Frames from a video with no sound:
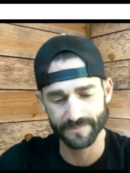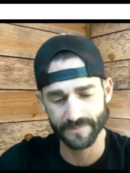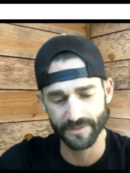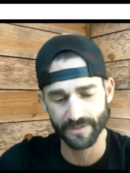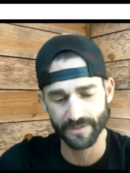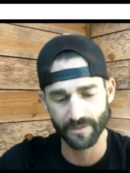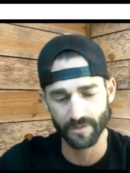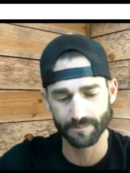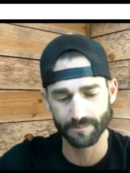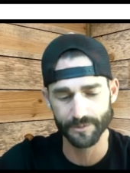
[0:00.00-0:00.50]

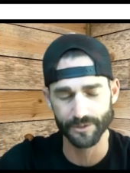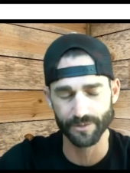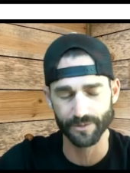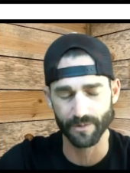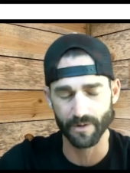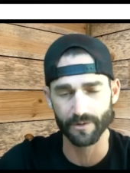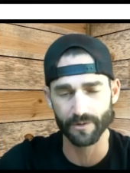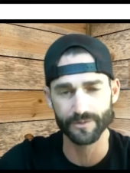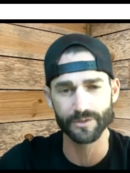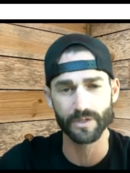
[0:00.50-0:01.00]
You know, I'm sure
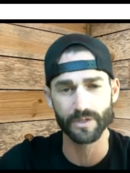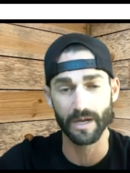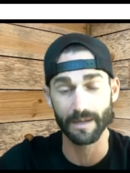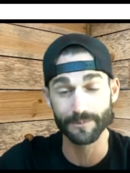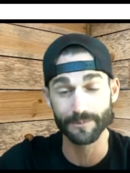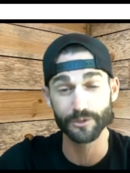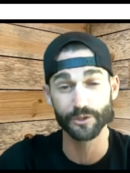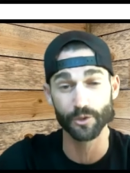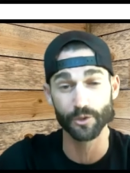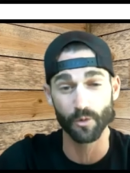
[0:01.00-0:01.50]
our,
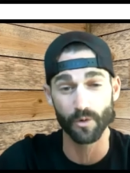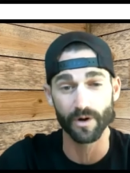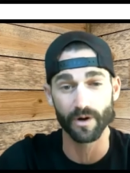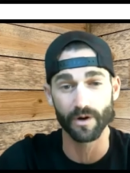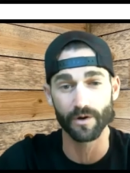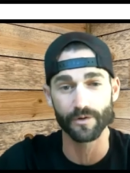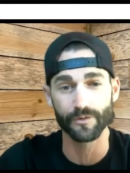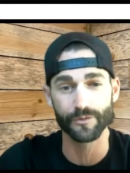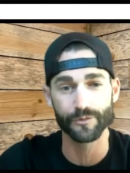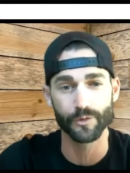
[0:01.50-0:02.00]
I'm sure
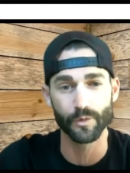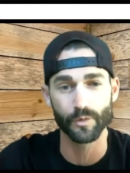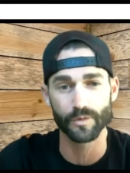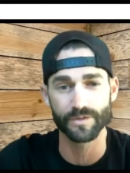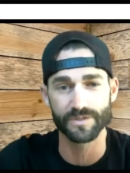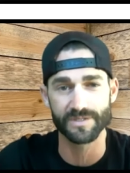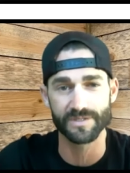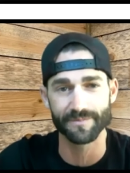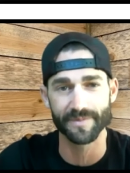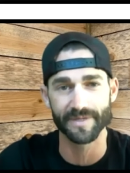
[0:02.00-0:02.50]
all
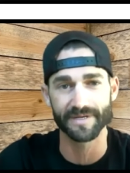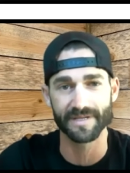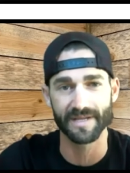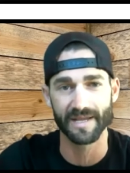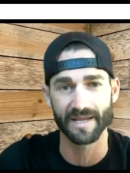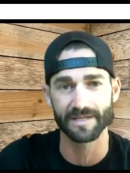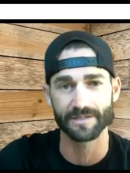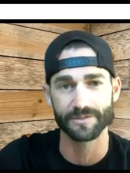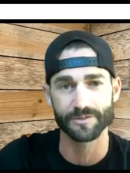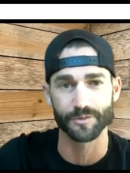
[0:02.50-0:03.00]
tours have been
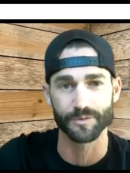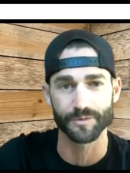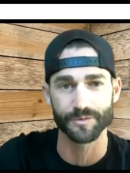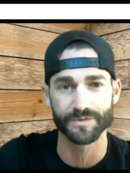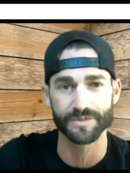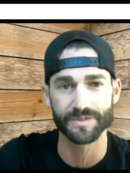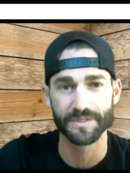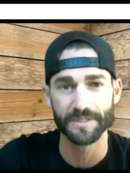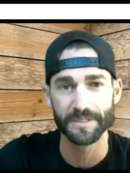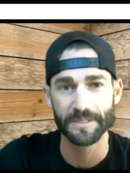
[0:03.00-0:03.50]
canceled
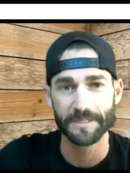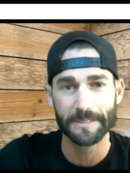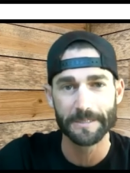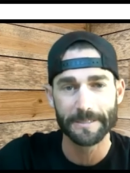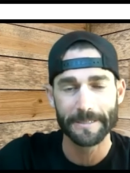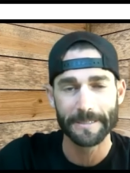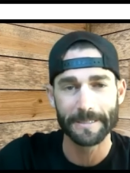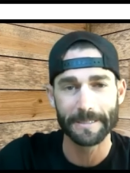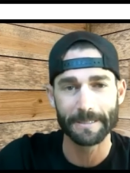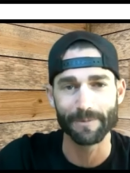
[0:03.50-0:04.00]

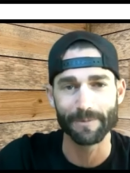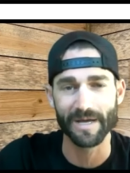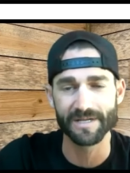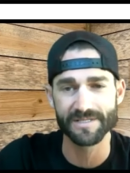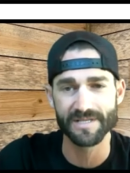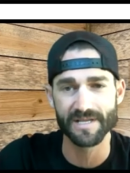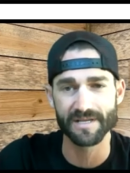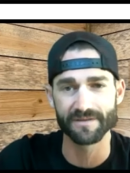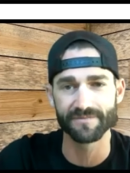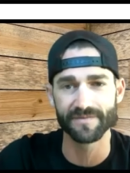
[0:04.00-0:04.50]
um, how
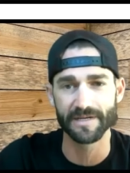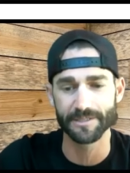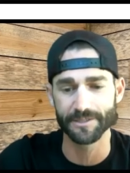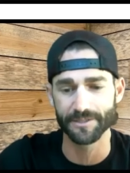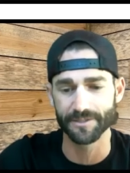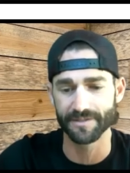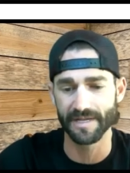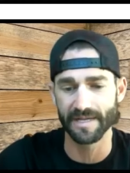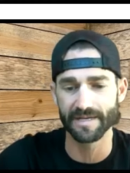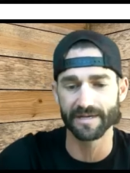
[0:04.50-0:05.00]
does that affect
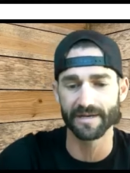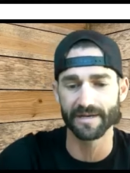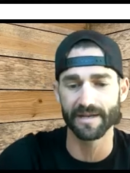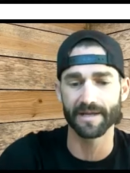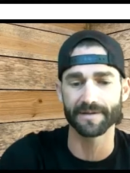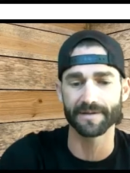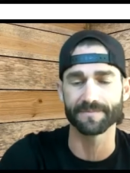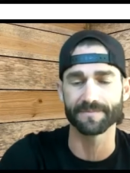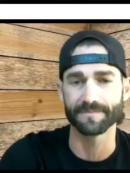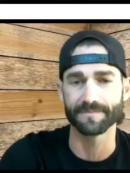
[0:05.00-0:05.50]
your day to
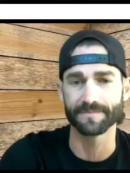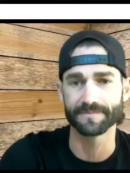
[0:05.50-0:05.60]
day?